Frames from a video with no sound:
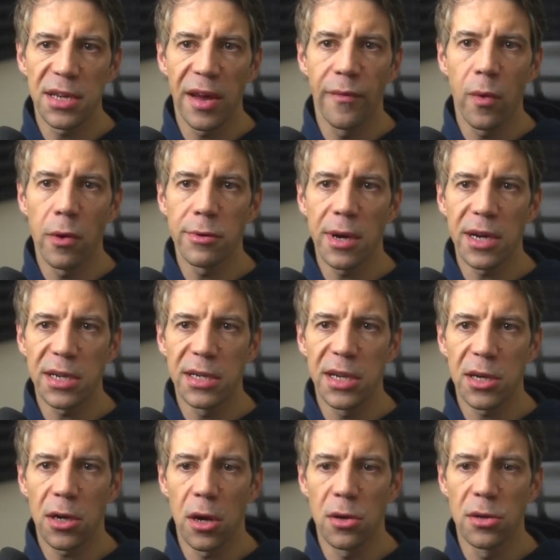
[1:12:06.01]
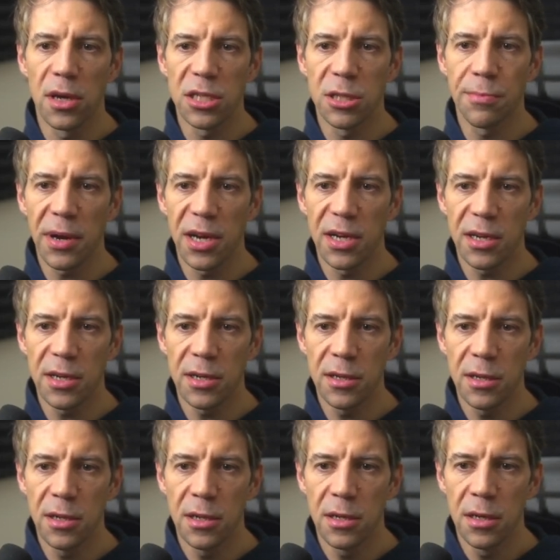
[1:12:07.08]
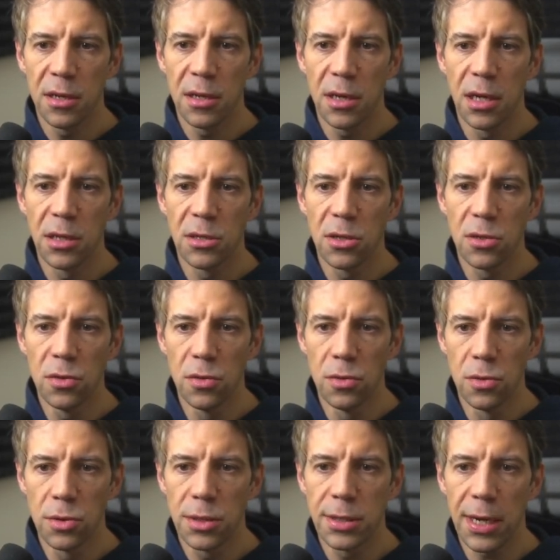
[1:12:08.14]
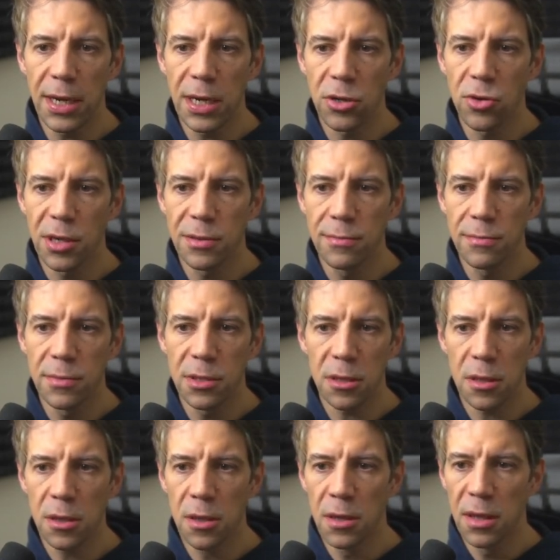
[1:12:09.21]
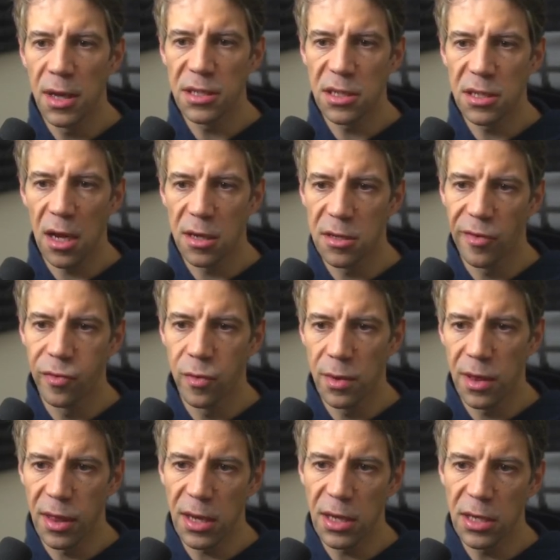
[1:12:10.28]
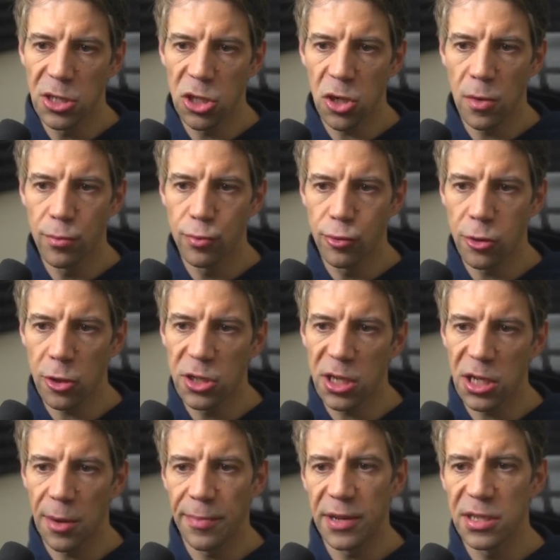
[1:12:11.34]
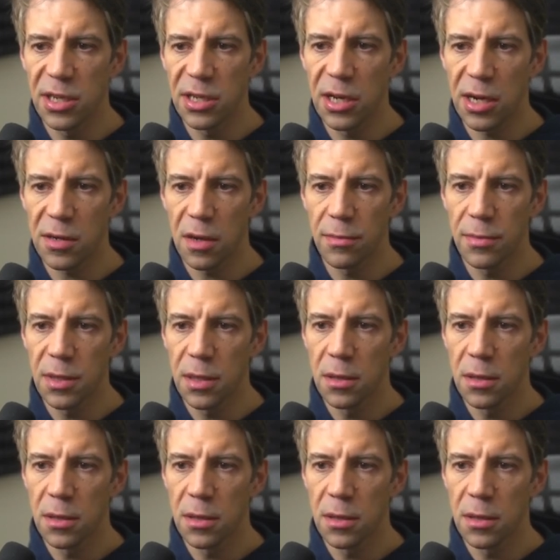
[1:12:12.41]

If we right click on Aspire and do diagrams, let's start off with the show project dependency diagram.